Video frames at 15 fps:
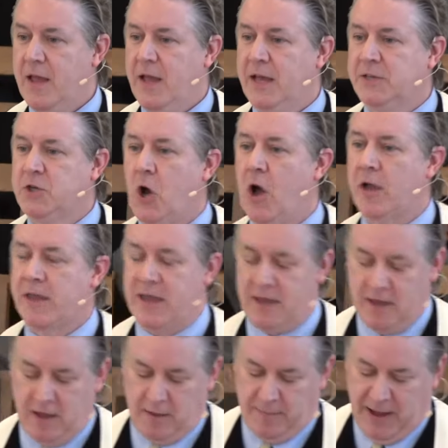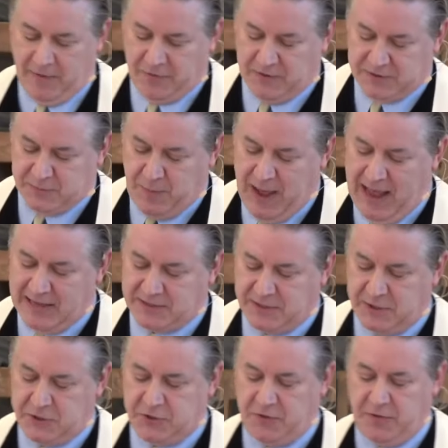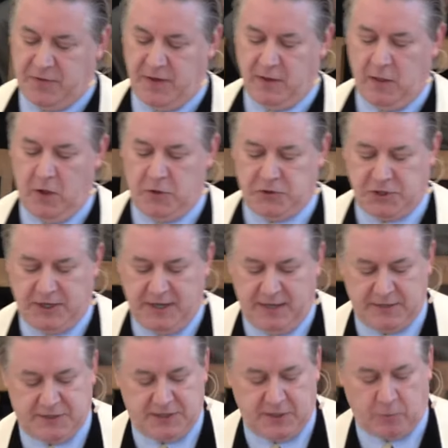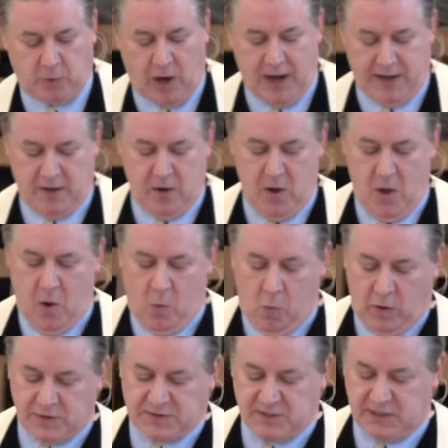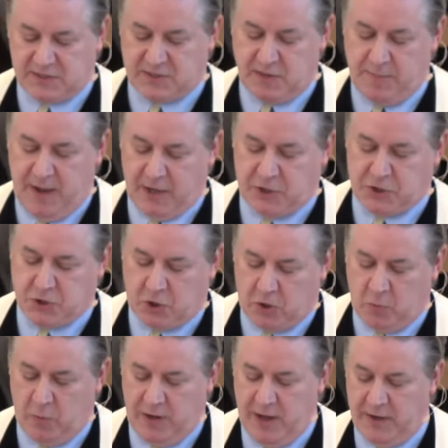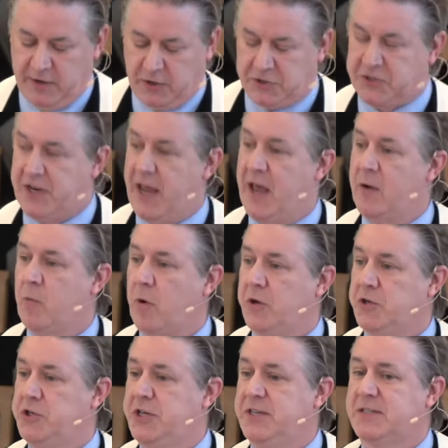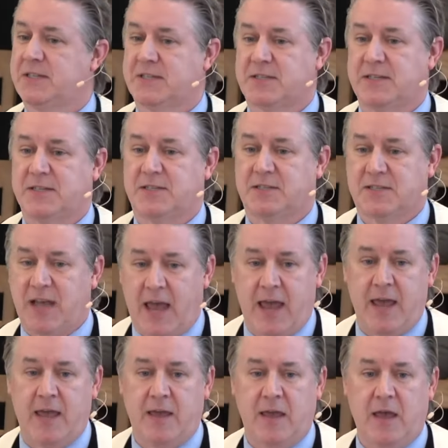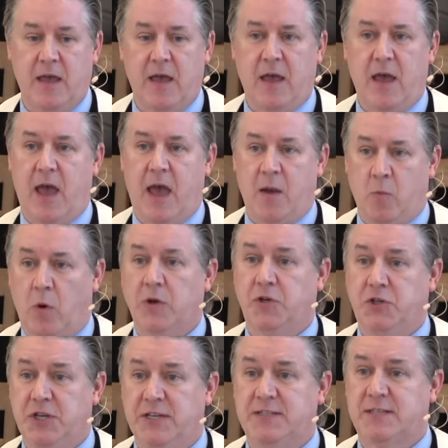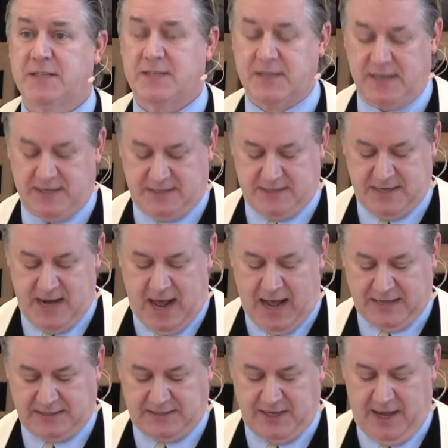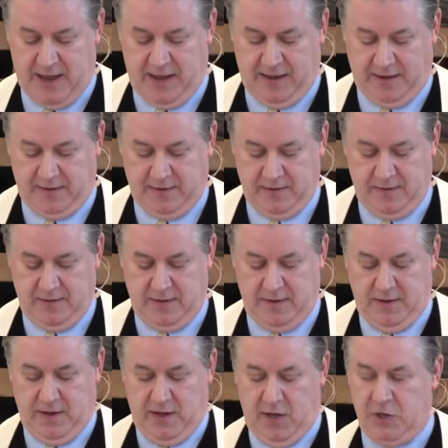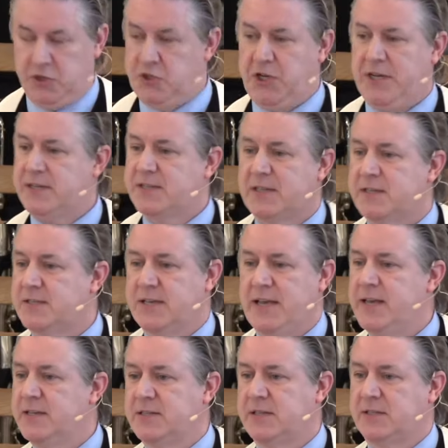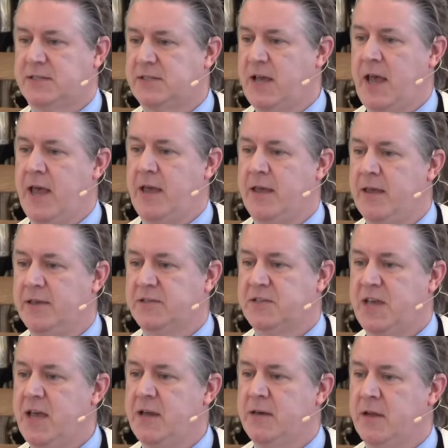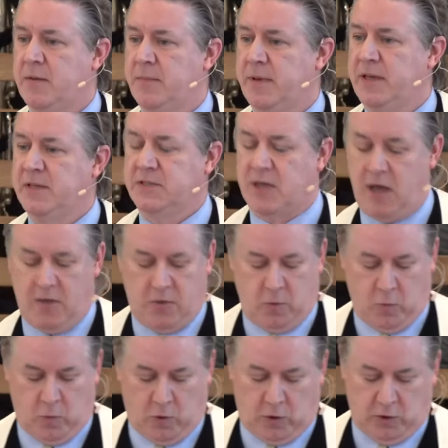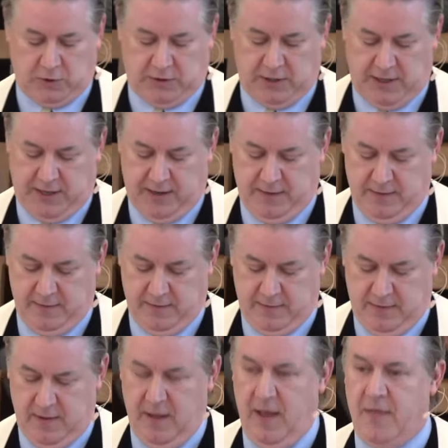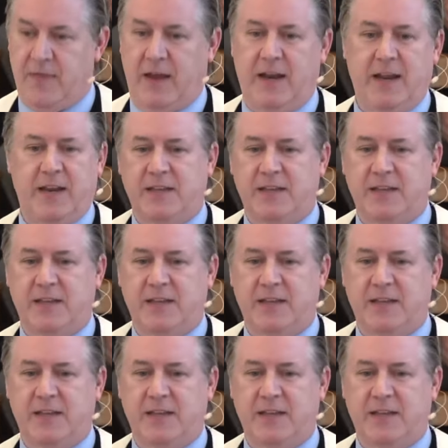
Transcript: In talking about this passage, the theologian N.T. Wright wants us to make sure we understand what Jesus is saying and what Jesus is not saying. Jesus isn't saying his kingdom is otherworldly. that it